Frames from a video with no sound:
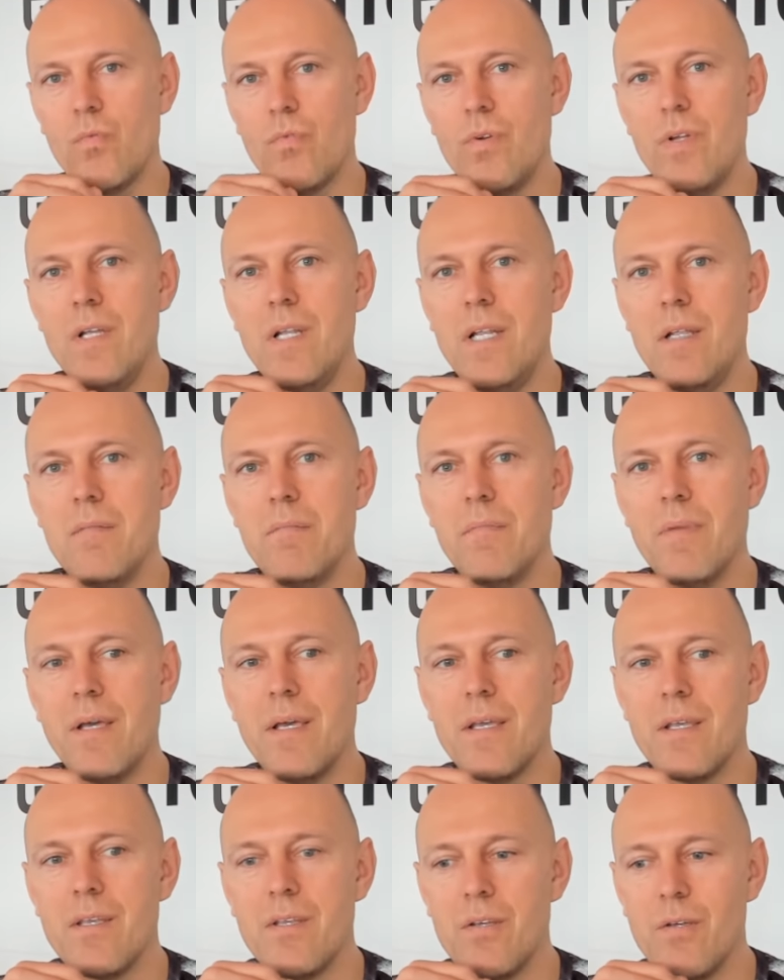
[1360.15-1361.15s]
really
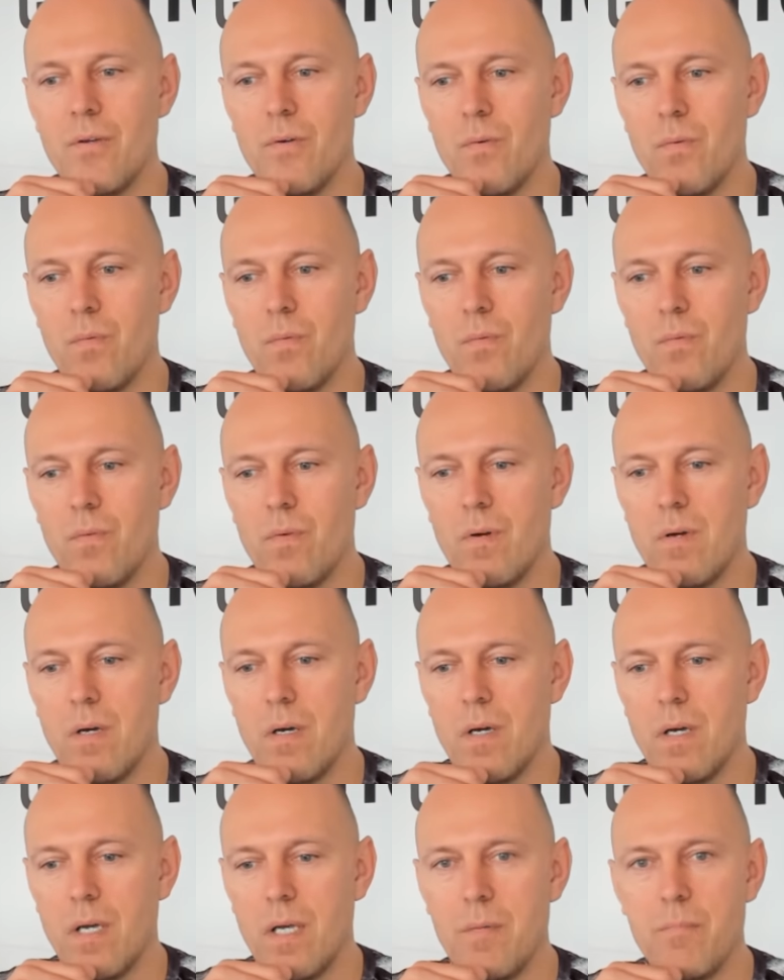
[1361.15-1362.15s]
make you
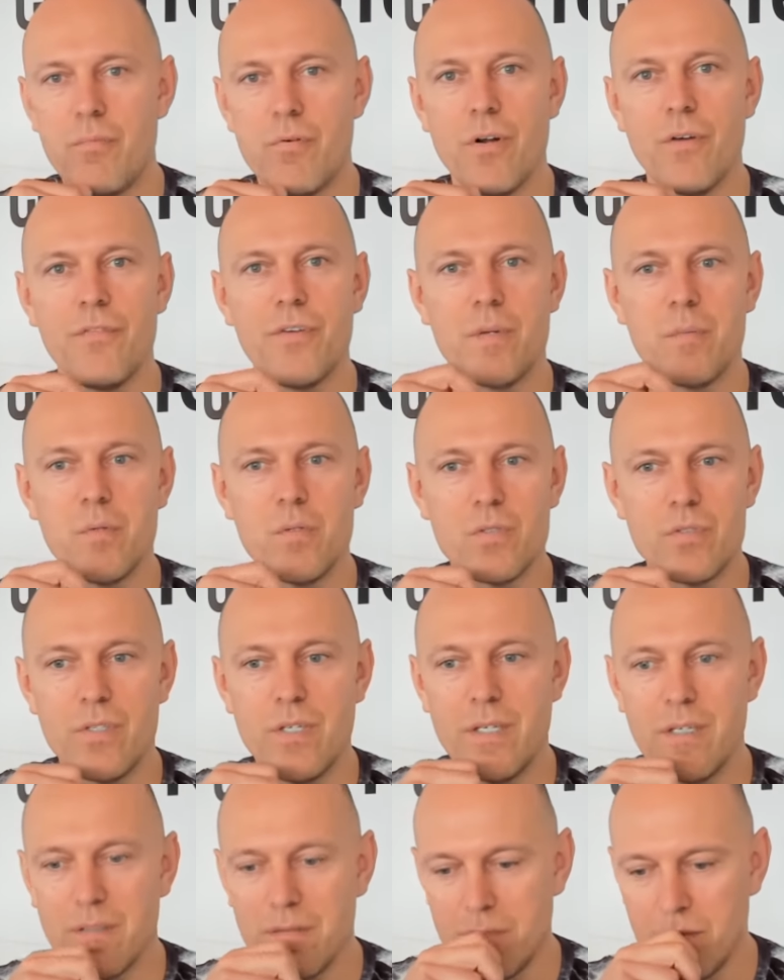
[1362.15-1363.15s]
a profitable
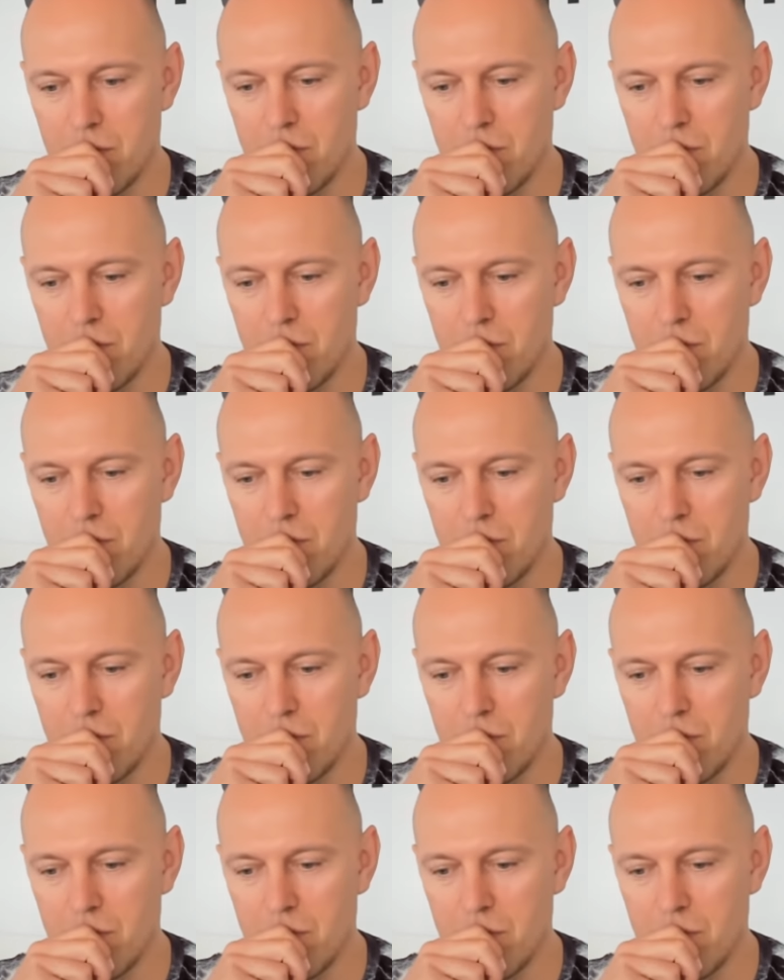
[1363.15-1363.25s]
trader.